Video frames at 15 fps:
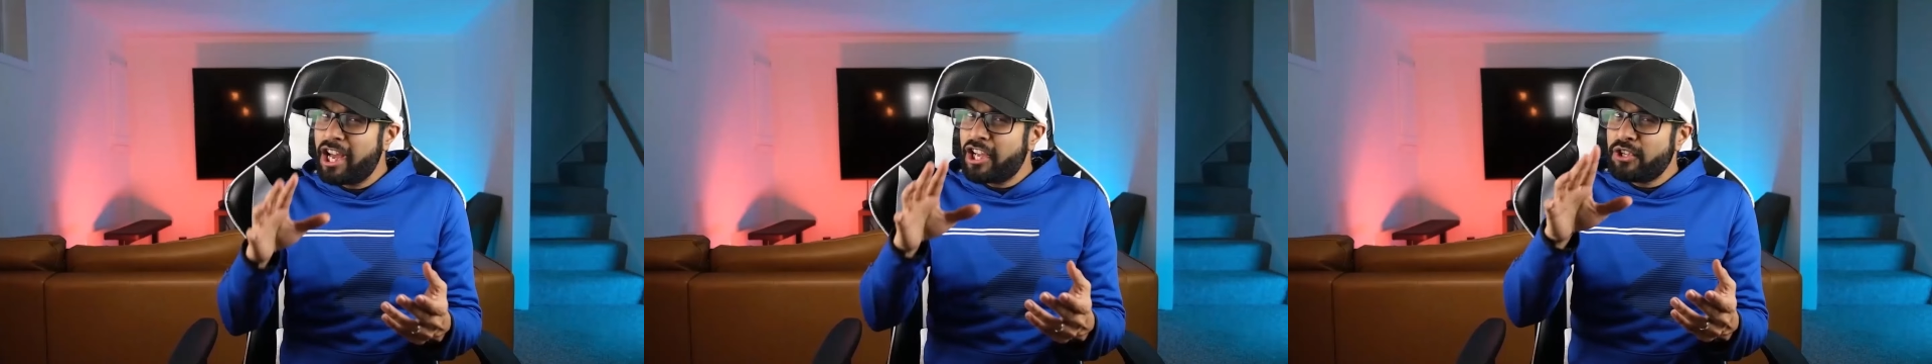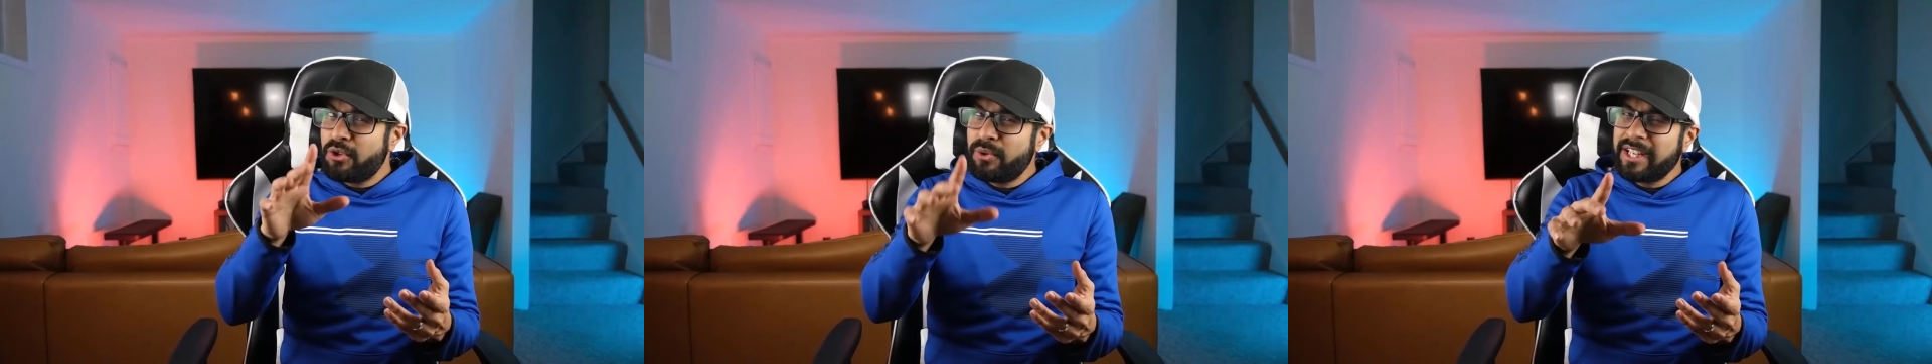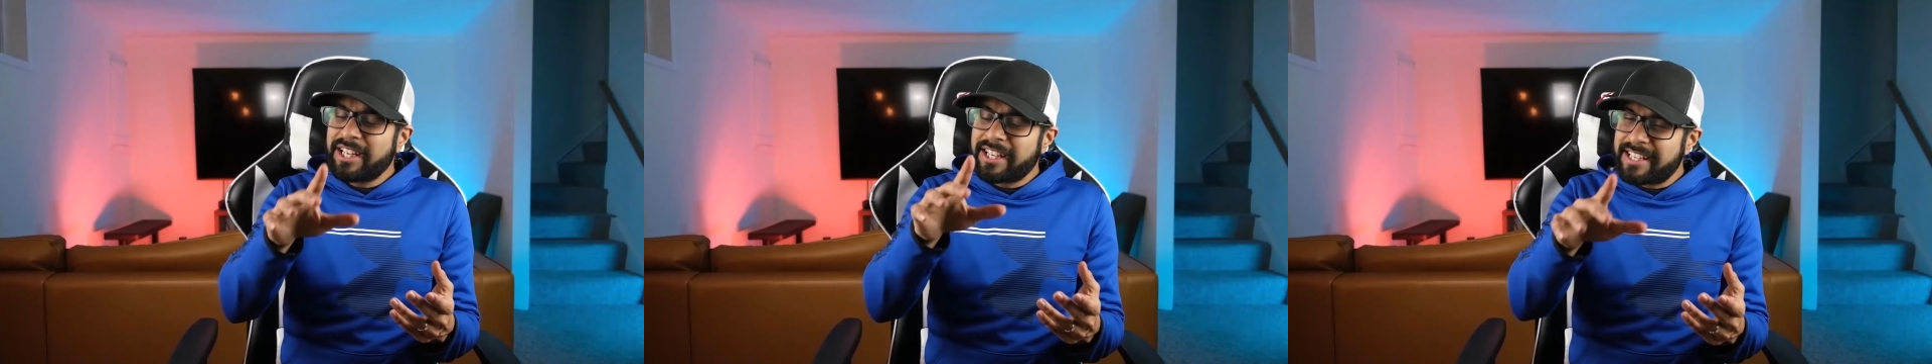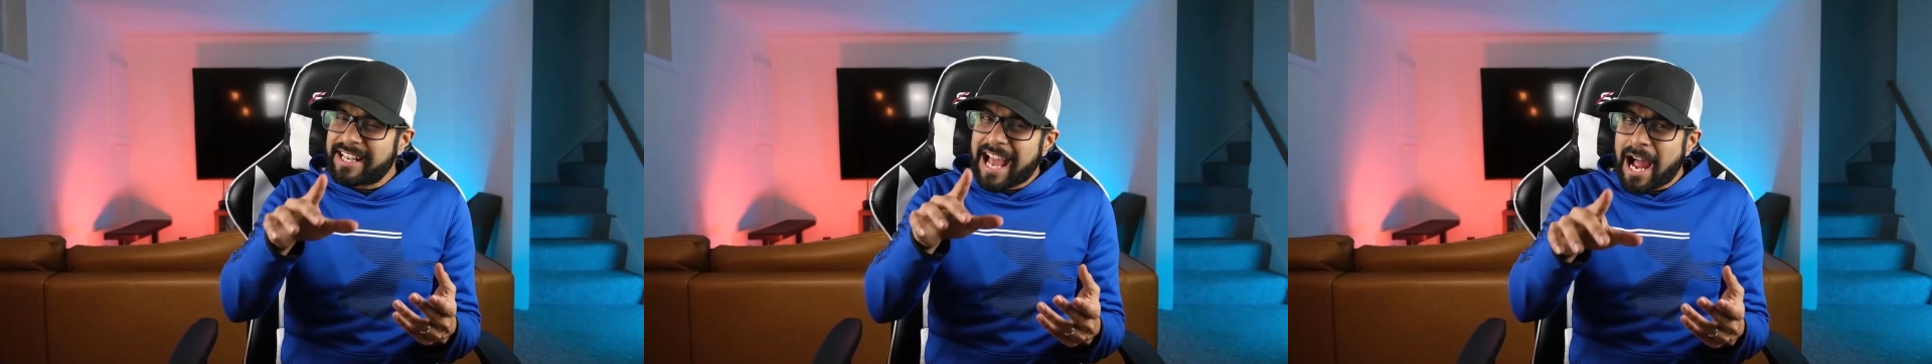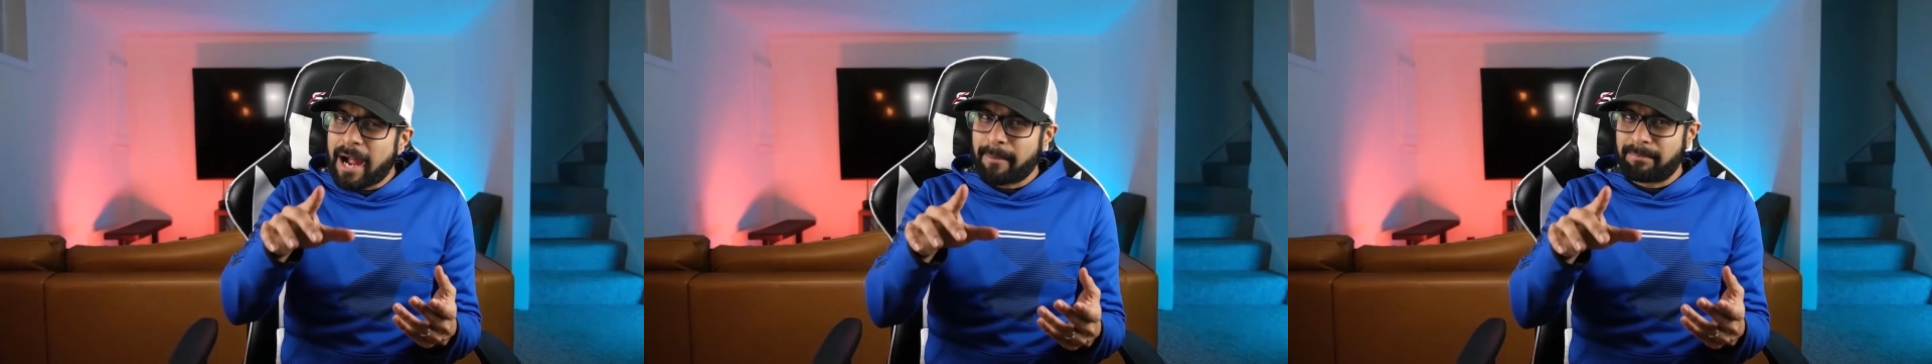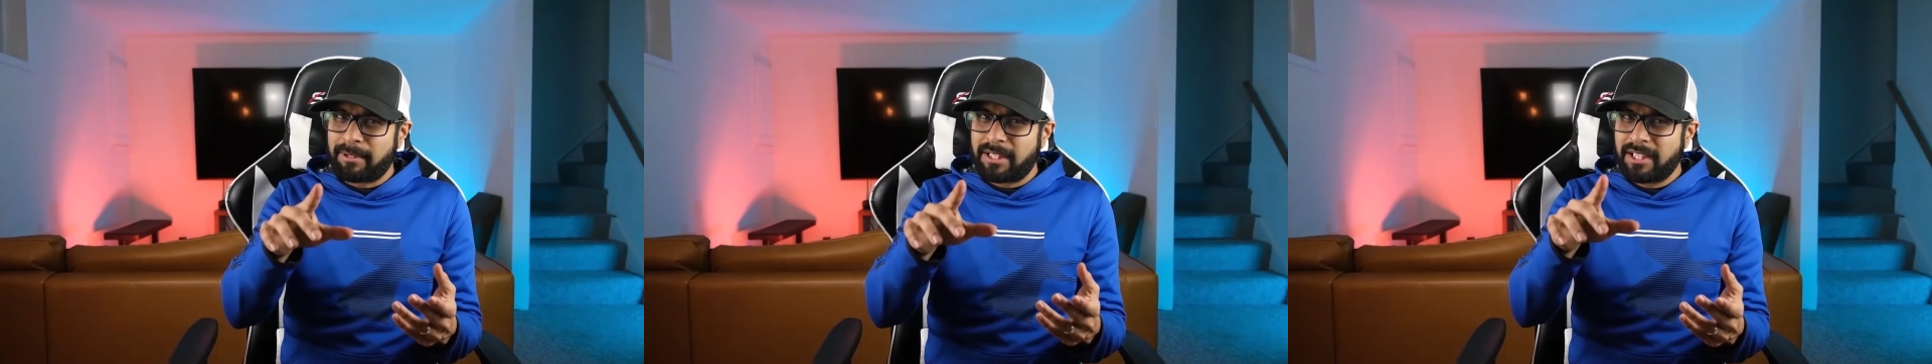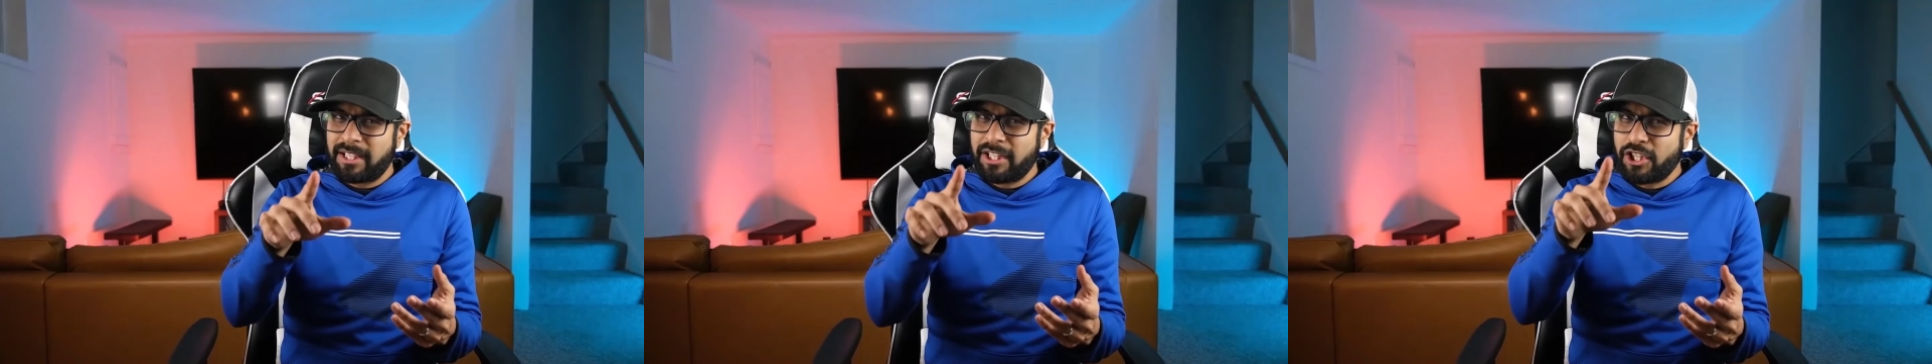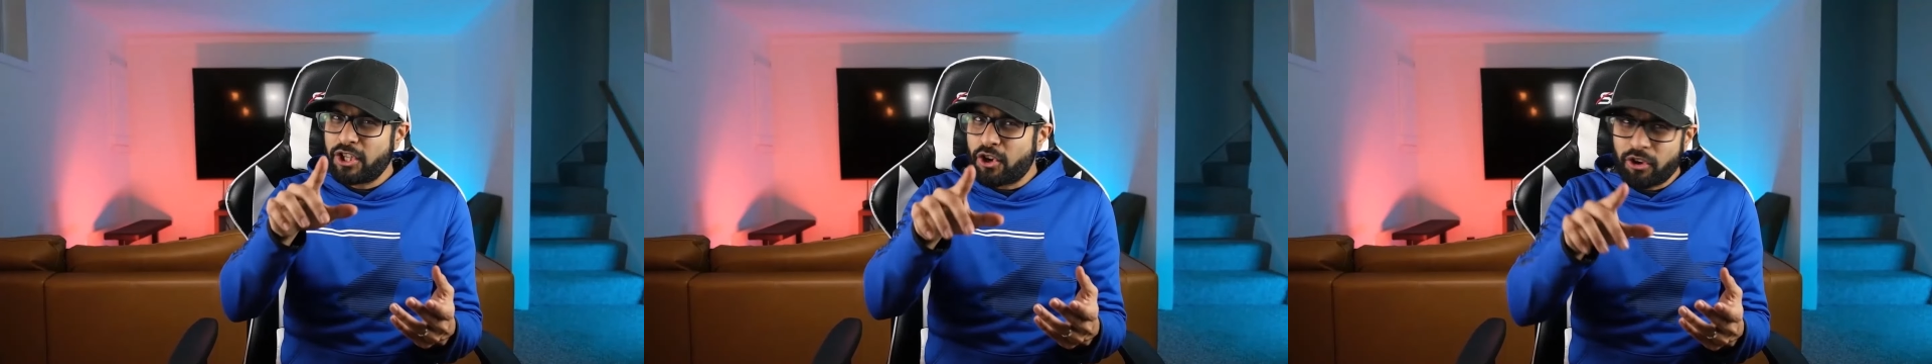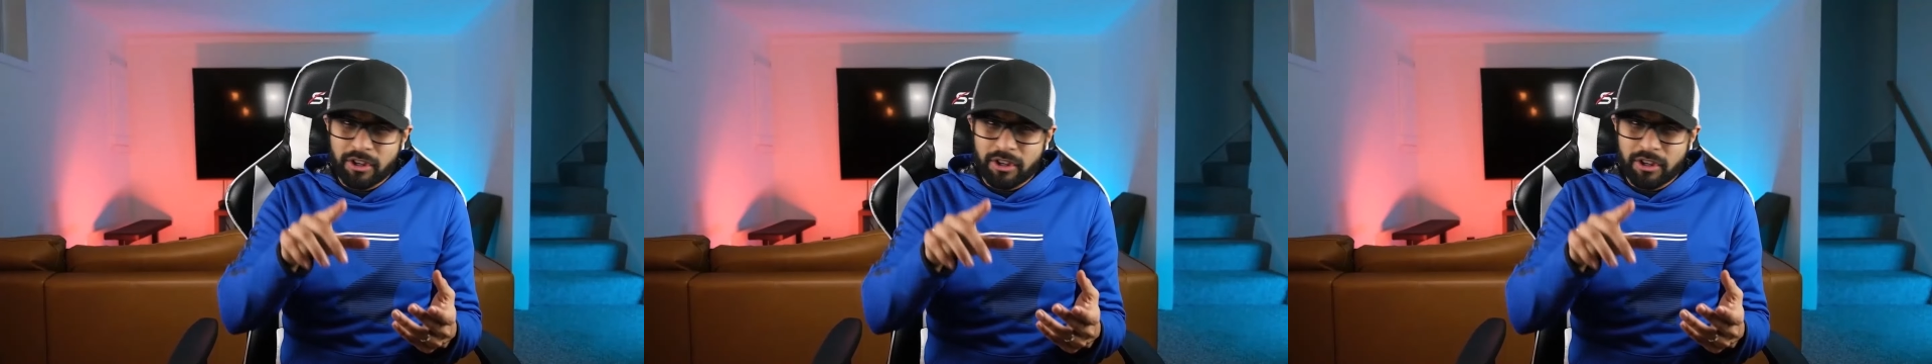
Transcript: you can adapt your